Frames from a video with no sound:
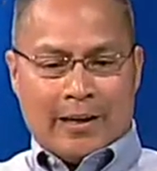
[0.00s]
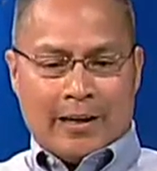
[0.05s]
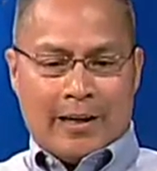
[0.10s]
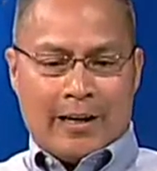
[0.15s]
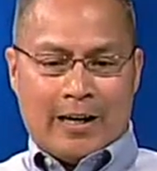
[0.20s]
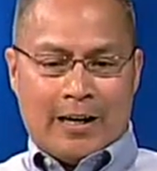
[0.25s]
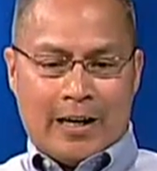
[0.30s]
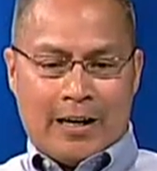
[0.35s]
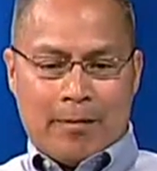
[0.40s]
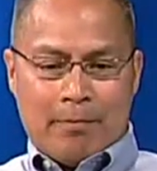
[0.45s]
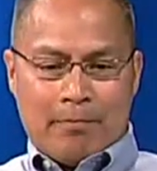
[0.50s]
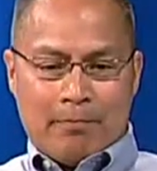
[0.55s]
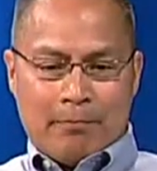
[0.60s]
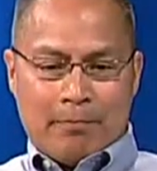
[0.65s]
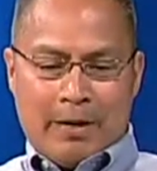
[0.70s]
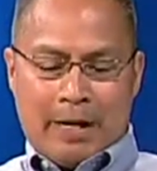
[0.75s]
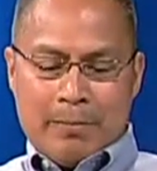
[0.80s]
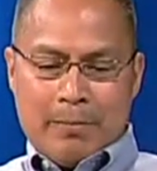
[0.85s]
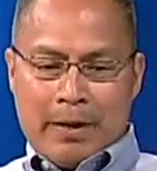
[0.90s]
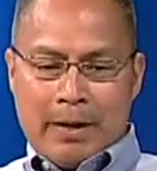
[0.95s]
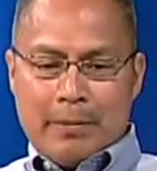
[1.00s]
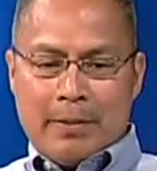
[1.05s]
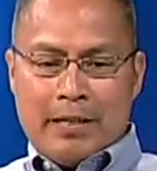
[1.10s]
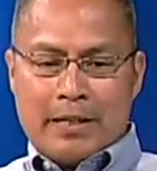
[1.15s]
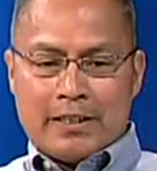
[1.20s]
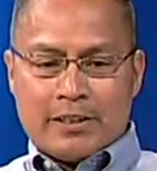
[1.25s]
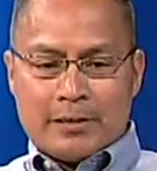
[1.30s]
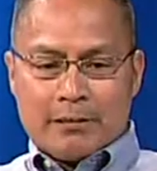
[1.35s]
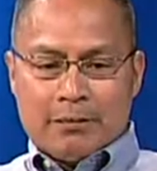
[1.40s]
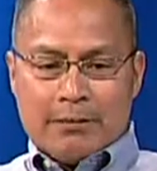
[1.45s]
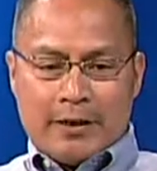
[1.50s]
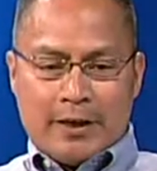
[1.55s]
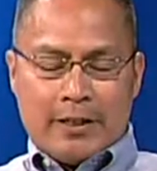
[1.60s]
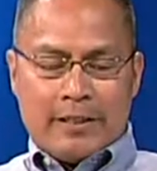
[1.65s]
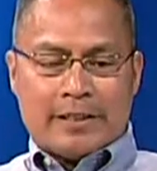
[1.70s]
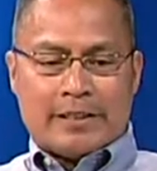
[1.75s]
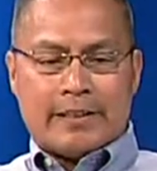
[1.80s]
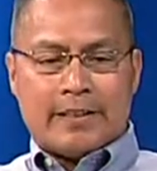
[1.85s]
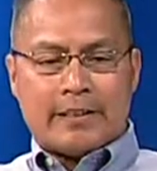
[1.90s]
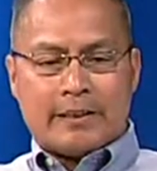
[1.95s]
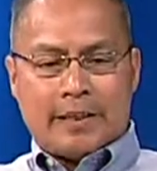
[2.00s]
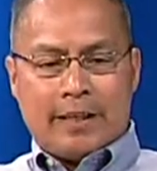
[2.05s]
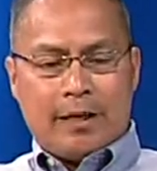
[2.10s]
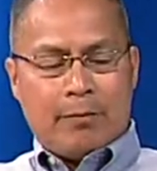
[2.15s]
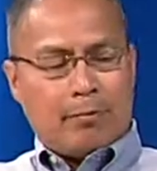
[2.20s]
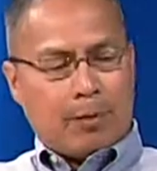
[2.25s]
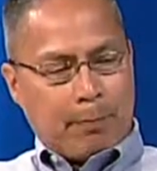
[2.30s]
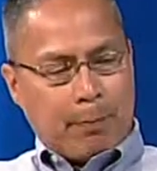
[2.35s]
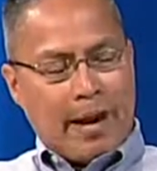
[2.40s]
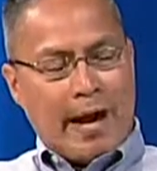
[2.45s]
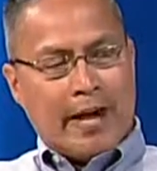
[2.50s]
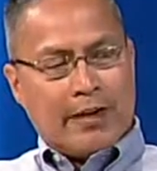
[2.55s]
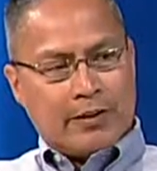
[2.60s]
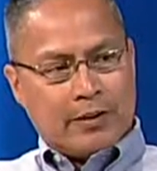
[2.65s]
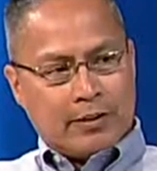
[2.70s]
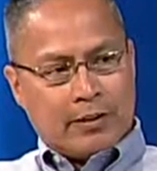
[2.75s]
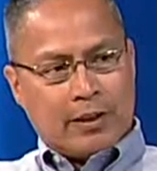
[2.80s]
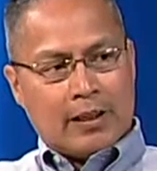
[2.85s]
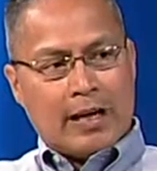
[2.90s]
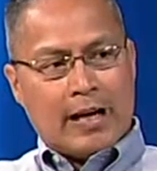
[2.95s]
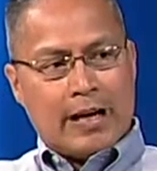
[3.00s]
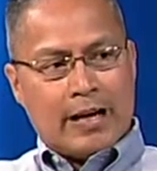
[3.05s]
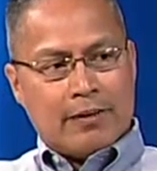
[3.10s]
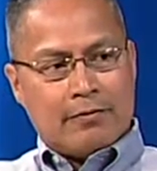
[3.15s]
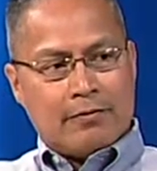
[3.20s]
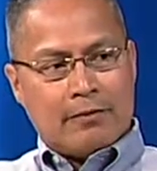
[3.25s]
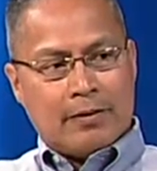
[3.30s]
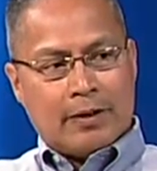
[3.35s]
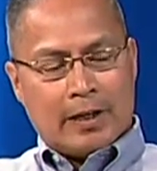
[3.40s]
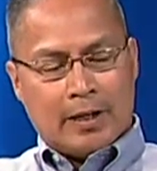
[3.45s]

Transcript: My biggest advice is keep the passion alive.